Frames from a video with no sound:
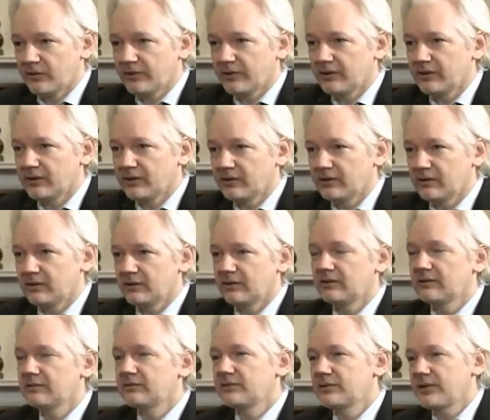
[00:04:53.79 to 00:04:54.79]
so
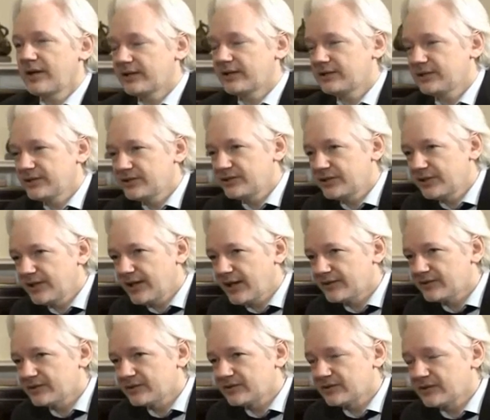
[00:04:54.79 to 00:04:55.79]
actually she
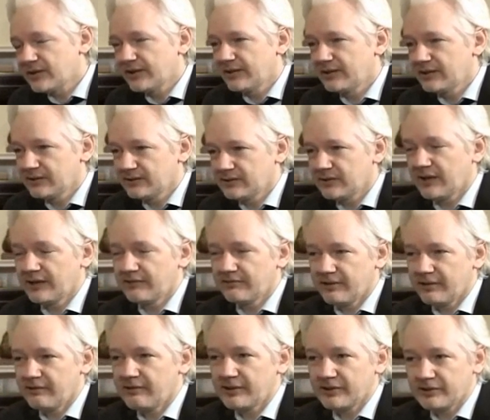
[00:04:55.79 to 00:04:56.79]
has a
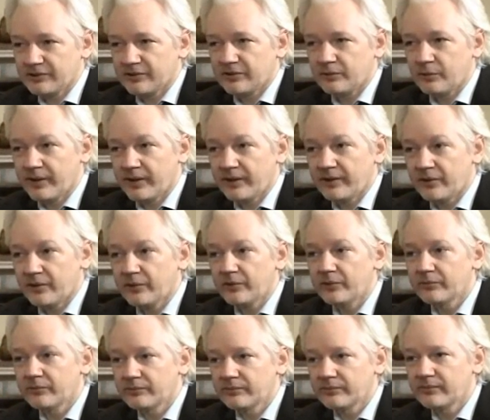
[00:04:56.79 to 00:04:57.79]
slight variant on the we
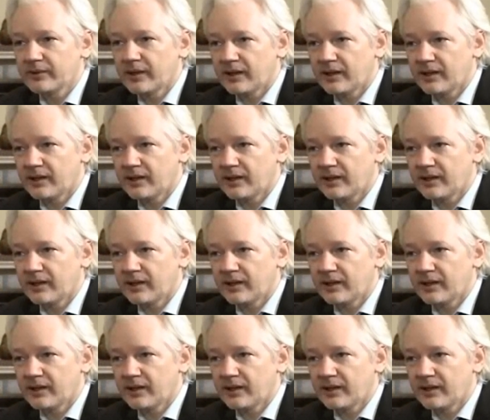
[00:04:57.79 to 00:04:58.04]
know